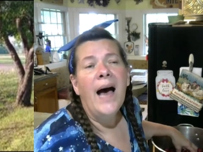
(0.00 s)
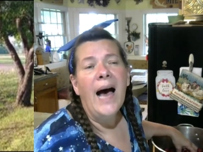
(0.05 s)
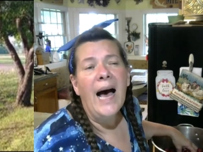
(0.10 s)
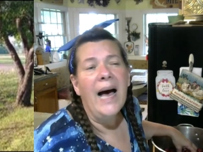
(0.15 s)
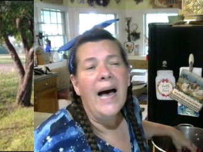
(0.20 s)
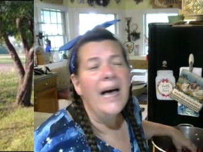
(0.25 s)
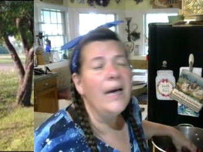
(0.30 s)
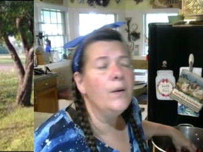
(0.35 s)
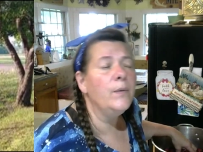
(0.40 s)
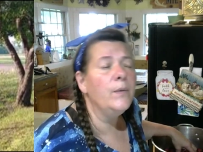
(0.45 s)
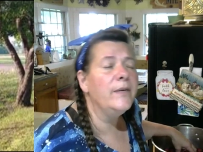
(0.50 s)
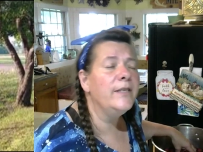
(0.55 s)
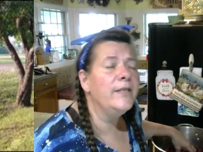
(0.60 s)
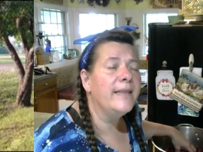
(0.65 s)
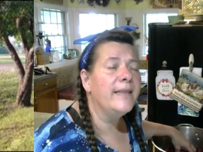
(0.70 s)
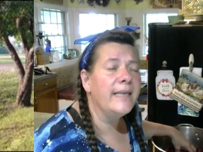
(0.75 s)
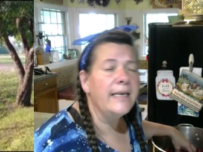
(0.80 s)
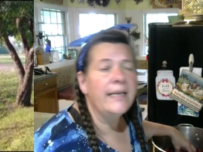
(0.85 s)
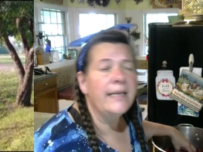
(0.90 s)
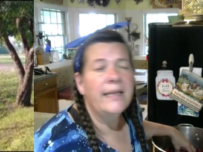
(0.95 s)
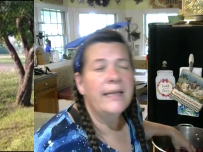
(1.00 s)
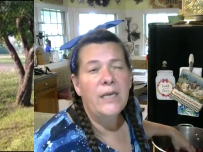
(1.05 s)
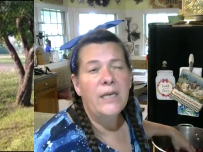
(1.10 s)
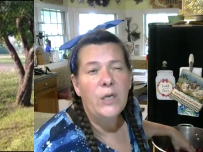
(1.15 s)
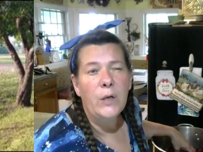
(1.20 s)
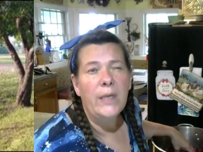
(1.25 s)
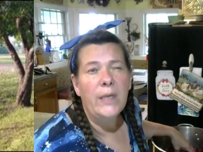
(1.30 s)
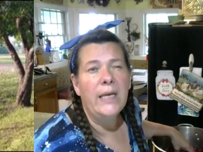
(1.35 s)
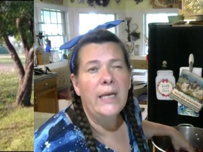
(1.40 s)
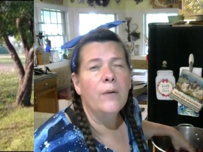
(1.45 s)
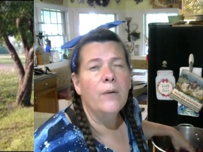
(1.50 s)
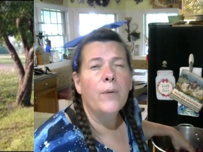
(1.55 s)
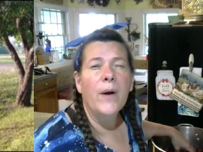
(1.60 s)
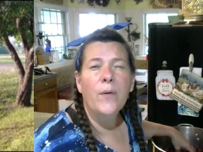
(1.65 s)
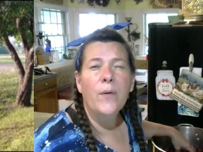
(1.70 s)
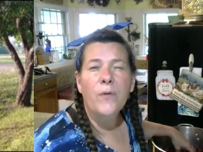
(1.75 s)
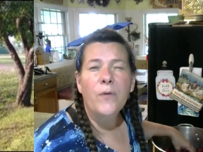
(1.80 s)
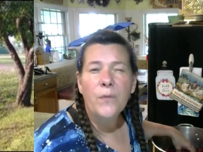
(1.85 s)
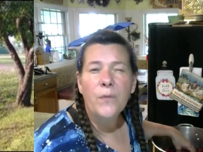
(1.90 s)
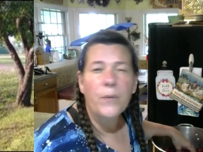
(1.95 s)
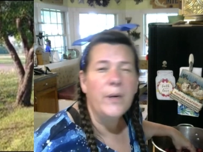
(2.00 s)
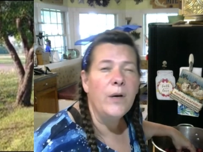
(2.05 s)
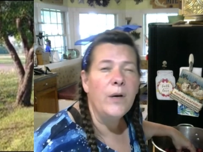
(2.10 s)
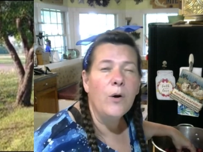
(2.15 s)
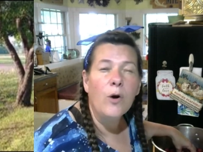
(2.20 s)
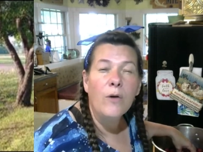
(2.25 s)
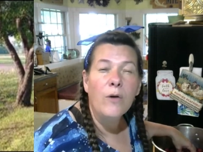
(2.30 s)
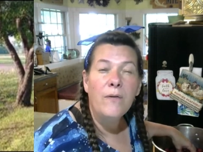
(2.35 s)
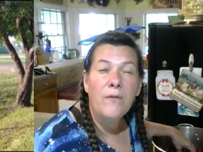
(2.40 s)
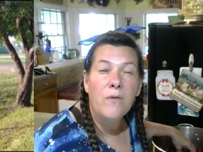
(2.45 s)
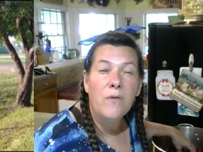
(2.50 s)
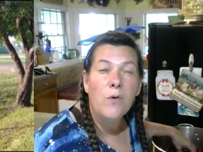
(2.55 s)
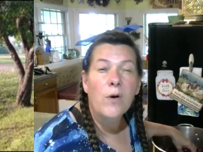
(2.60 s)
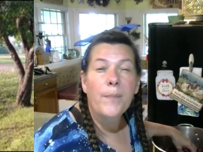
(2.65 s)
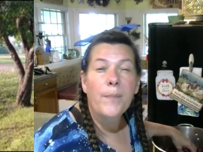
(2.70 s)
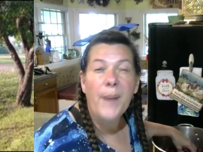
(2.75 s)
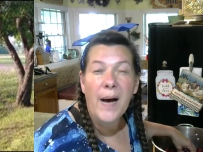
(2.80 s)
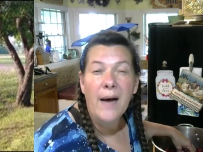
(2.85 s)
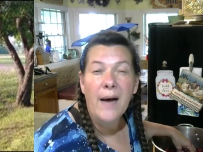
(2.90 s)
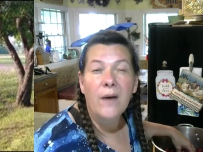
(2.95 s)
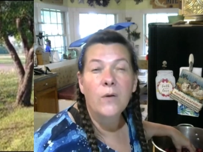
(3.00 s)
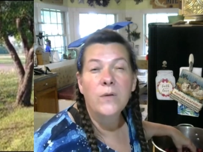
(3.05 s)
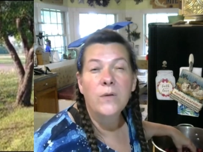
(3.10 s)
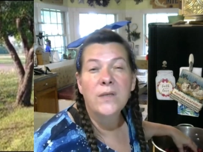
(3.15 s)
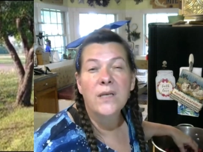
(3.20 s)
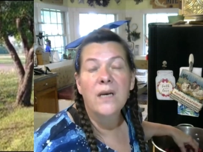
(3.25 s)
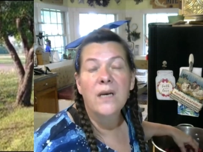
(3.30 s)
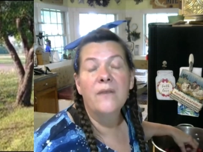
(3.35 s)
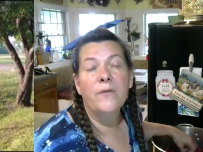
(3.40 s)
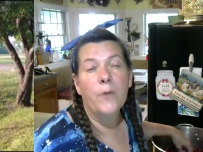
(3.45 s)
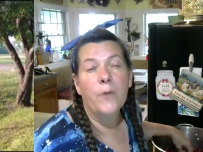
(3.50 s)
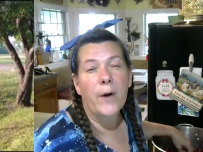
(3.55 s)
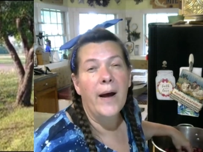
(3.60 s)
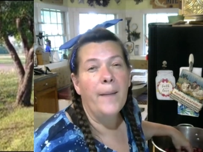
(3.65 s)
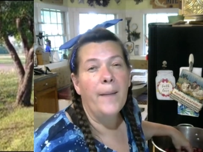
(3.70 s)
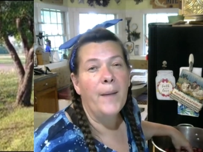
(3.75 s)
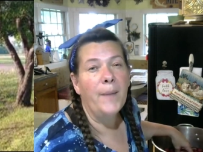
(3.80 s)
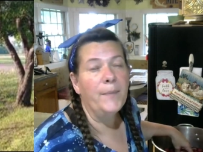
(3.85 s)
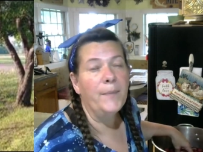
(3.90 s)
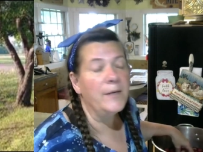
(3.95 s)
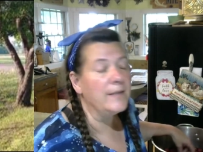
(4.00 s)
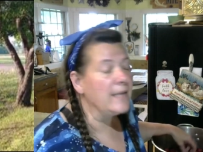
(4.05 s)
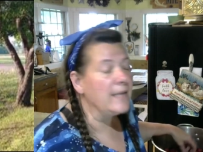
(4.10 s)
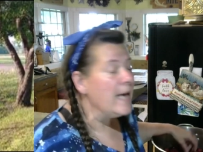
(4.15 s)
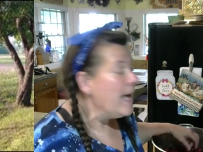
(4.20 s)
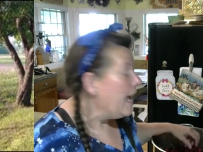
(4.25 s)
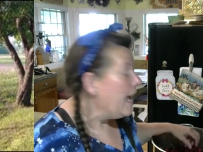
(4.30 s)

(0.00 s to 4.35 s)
I would think that you need around three or four pounds of crab apples.